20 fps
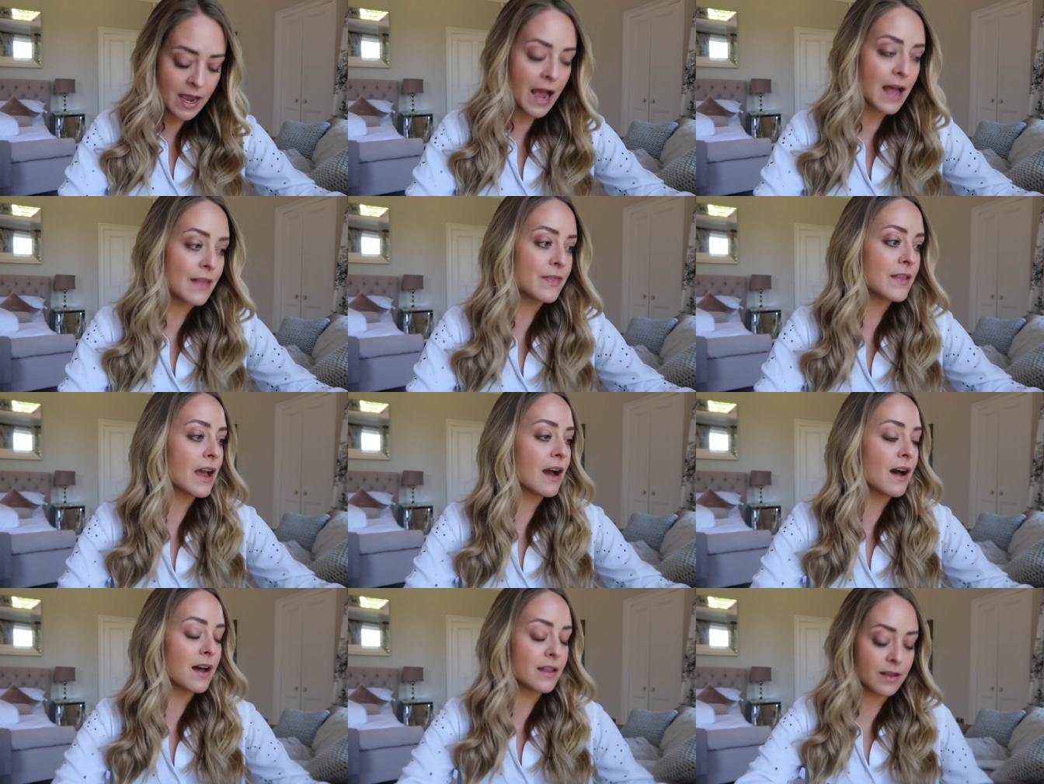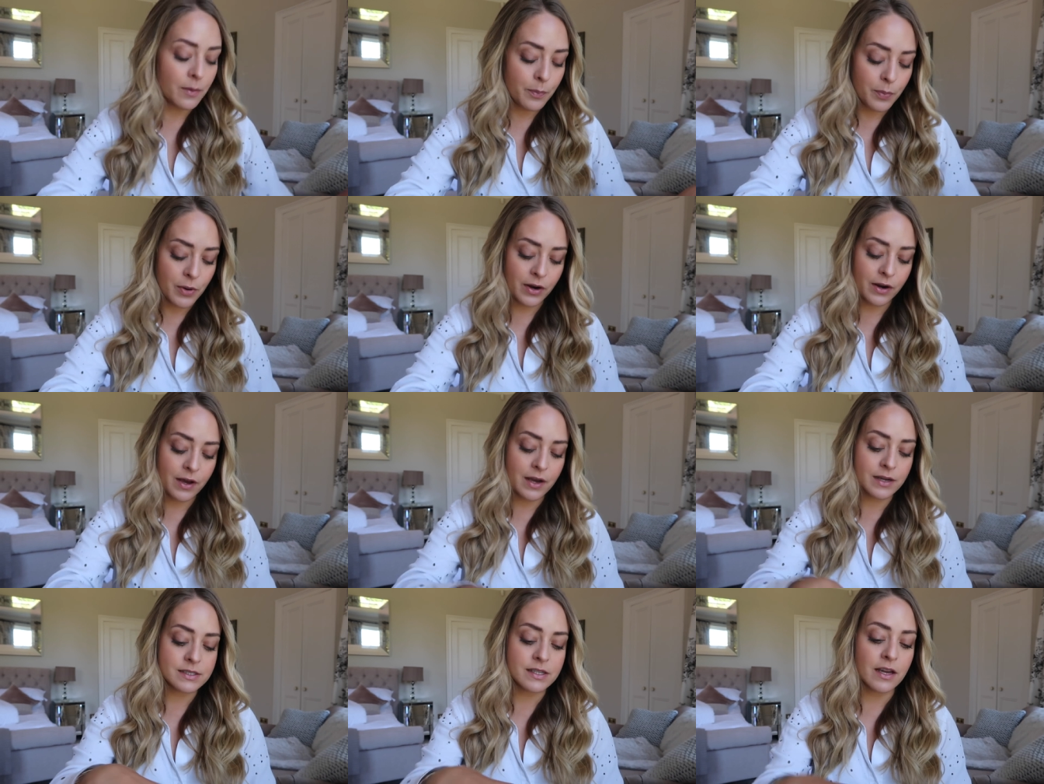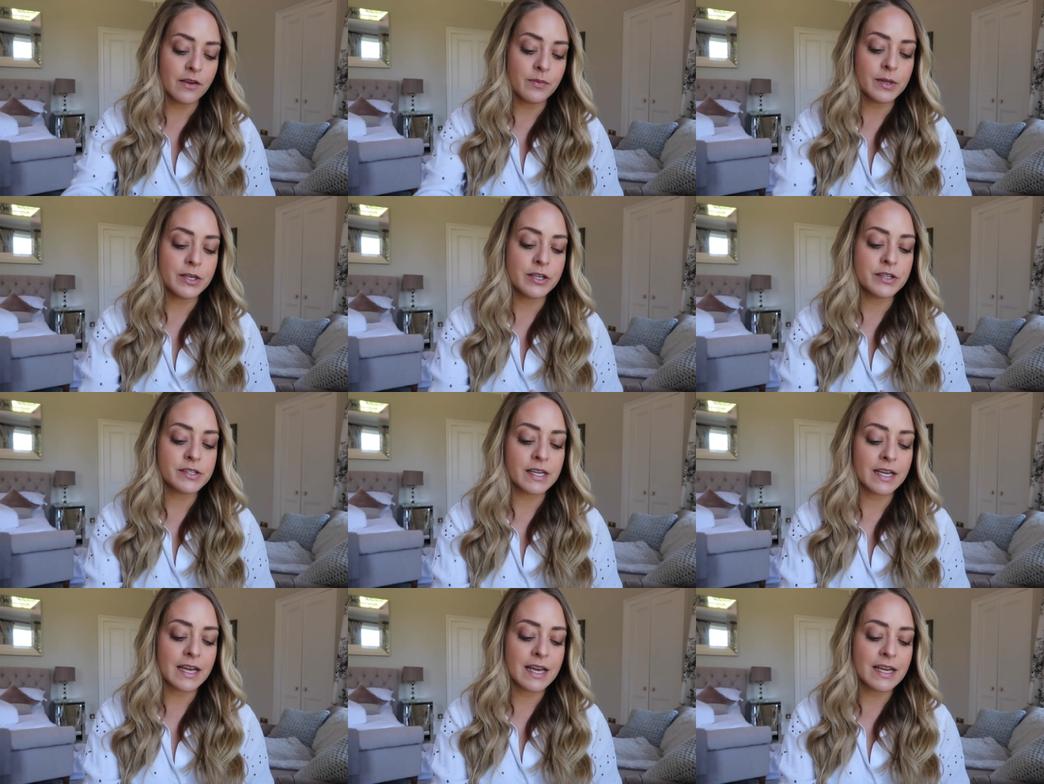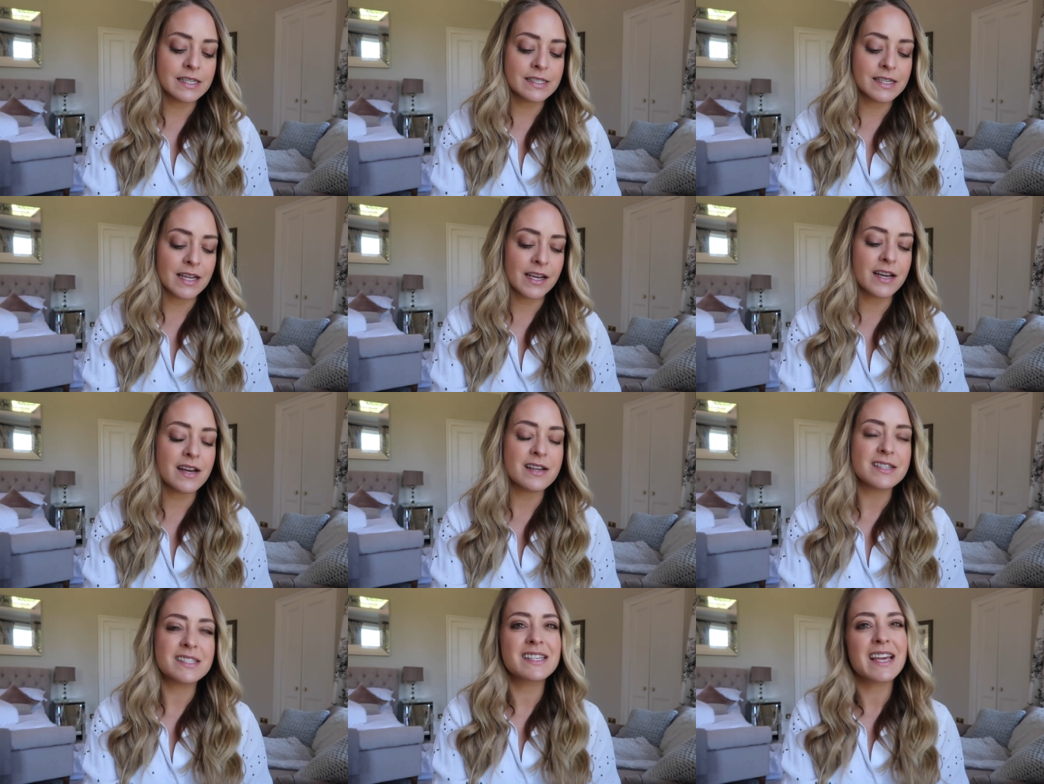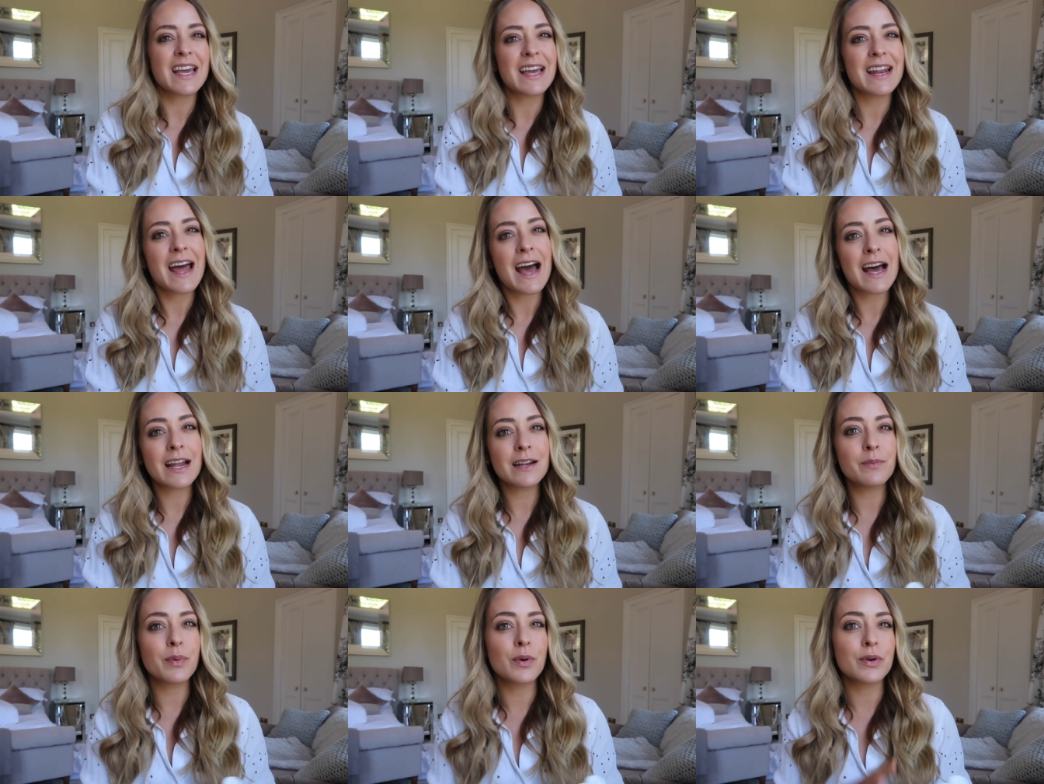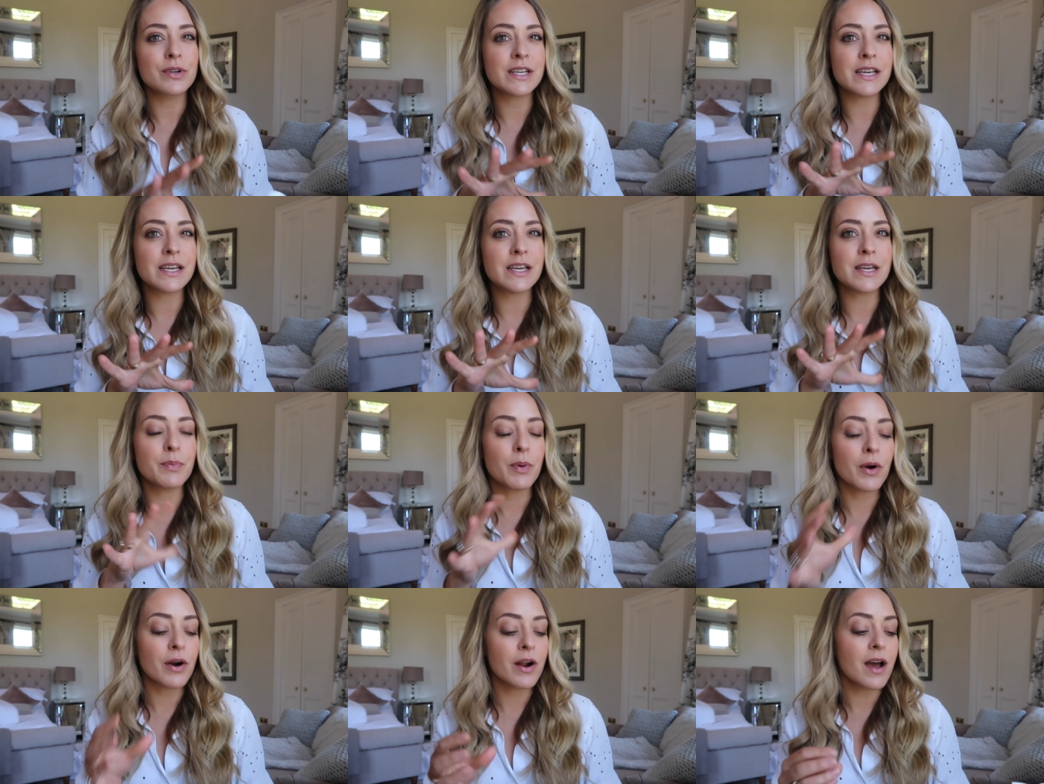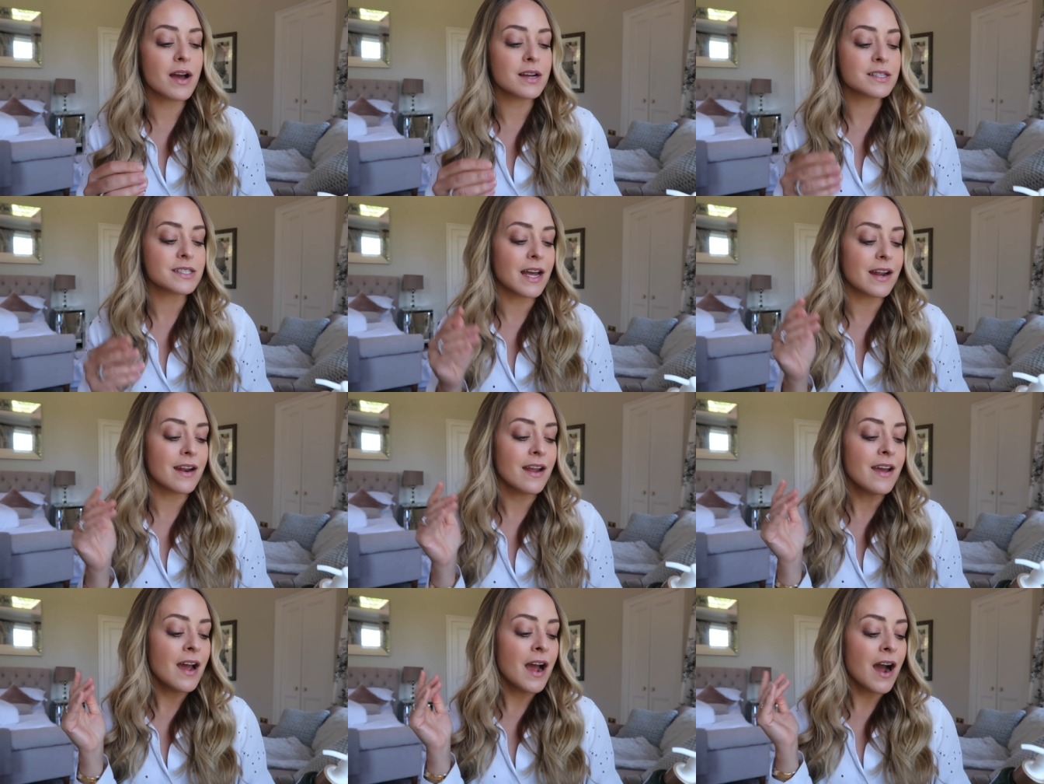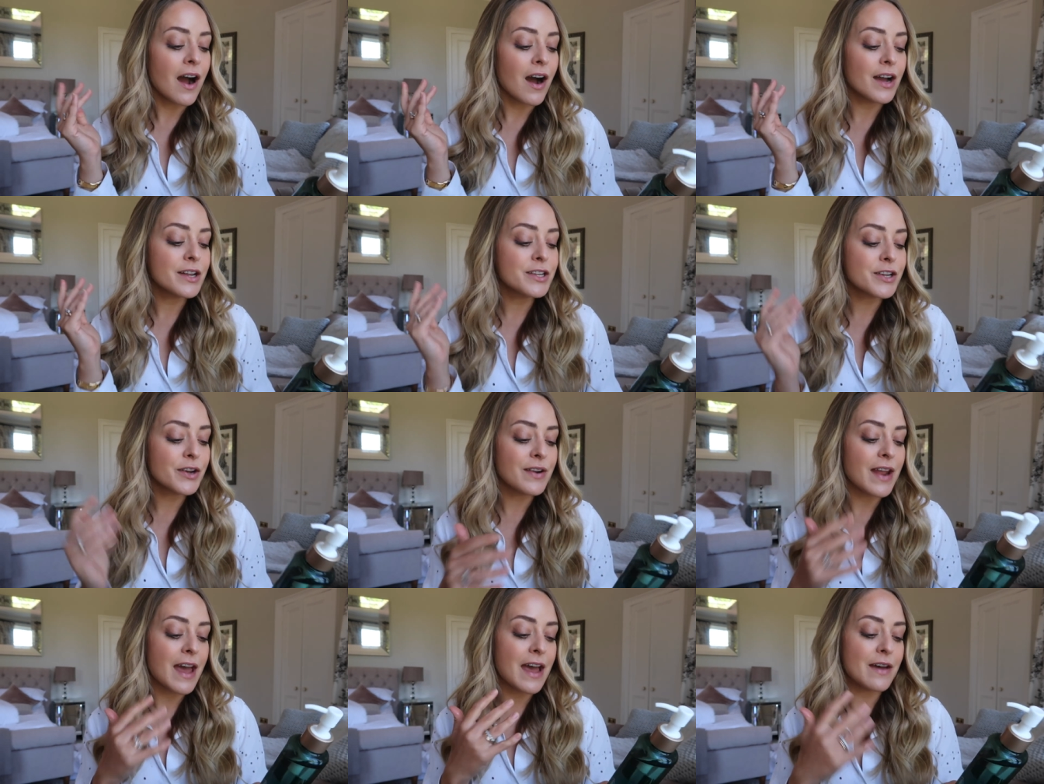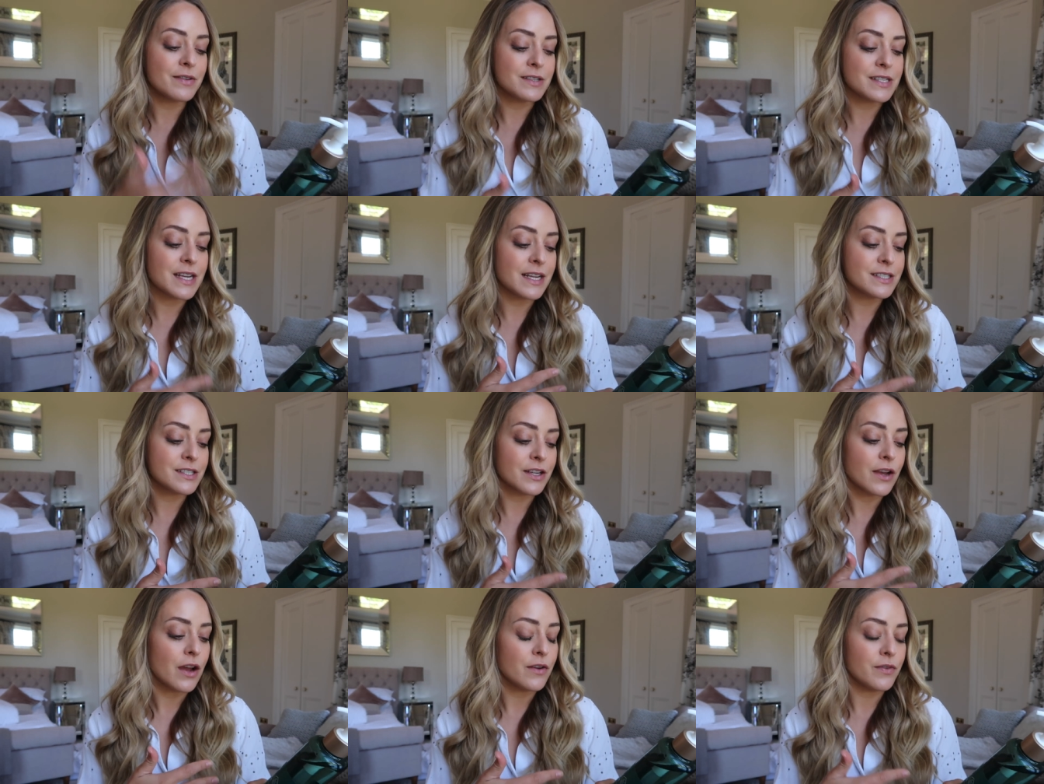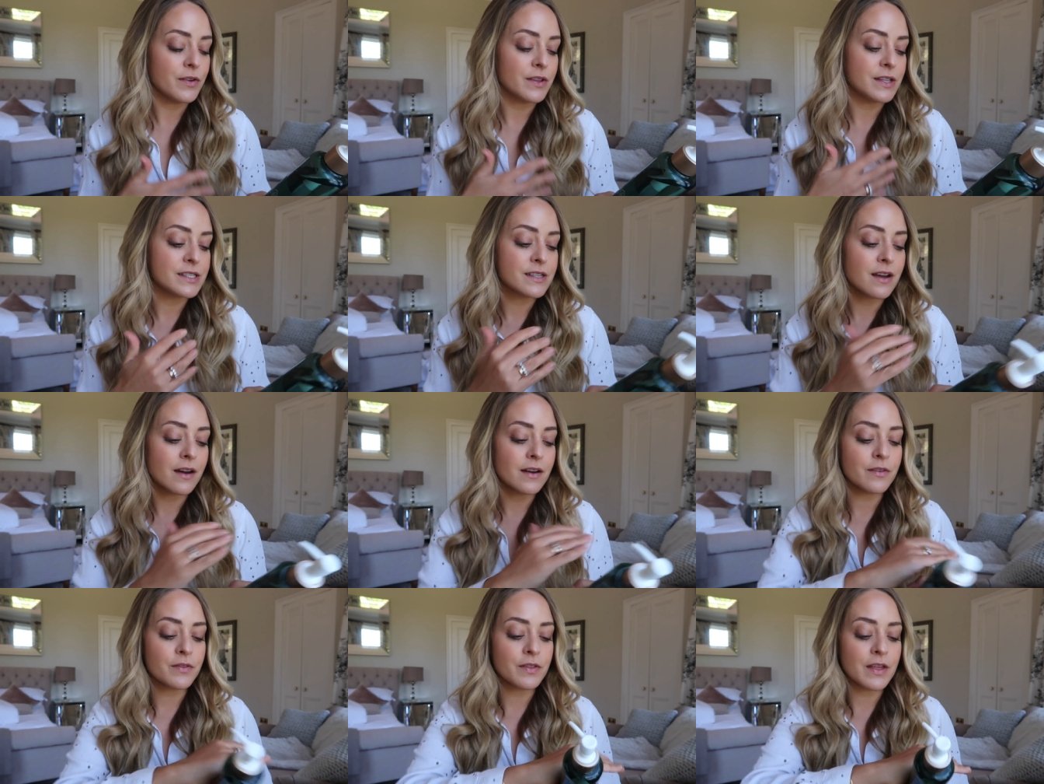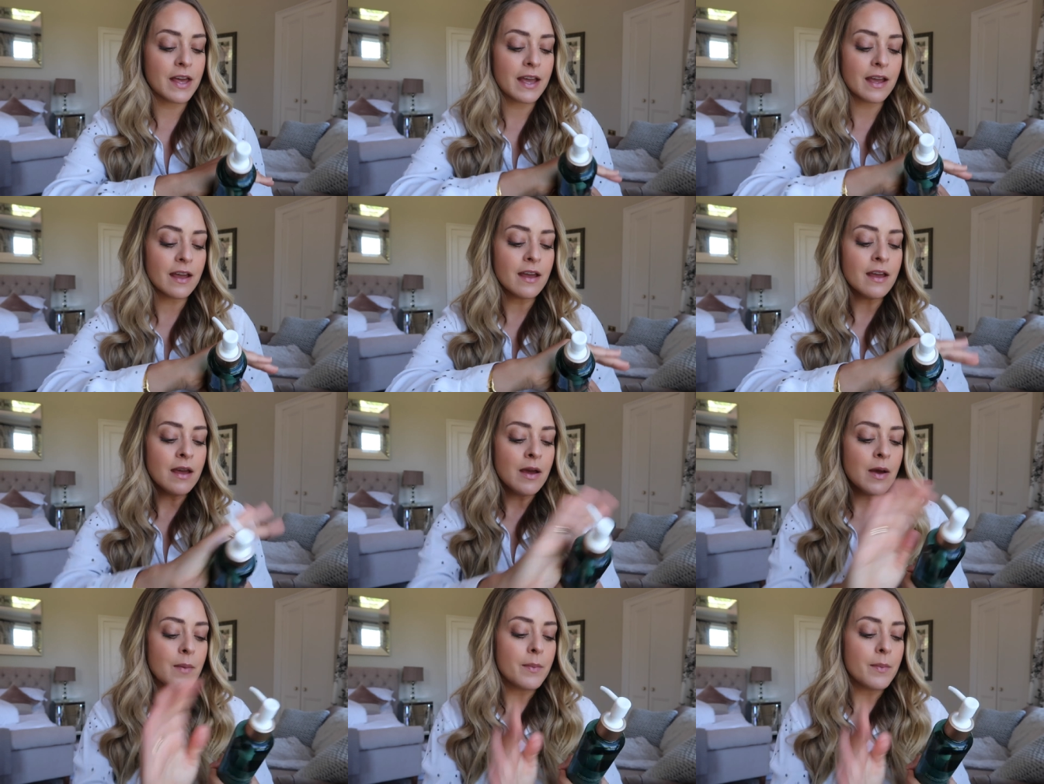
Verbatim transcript: And the other products I've been using is like a skin and body product, and I don't ever tend to go for this kind of thing,